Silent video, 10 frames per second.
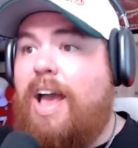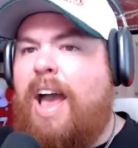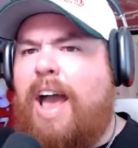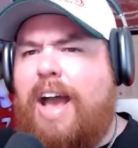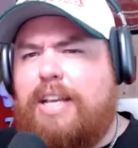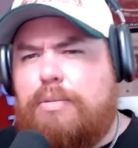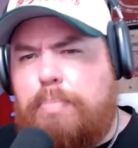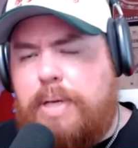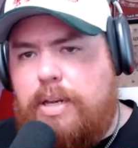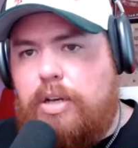has
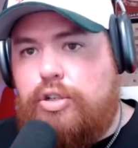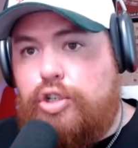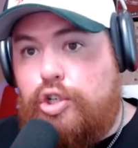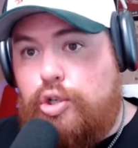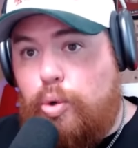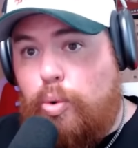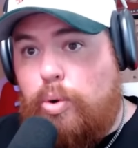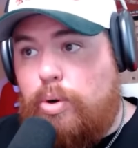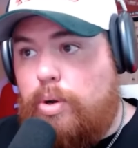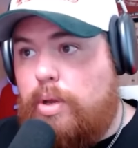been
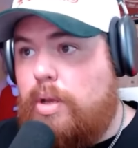assured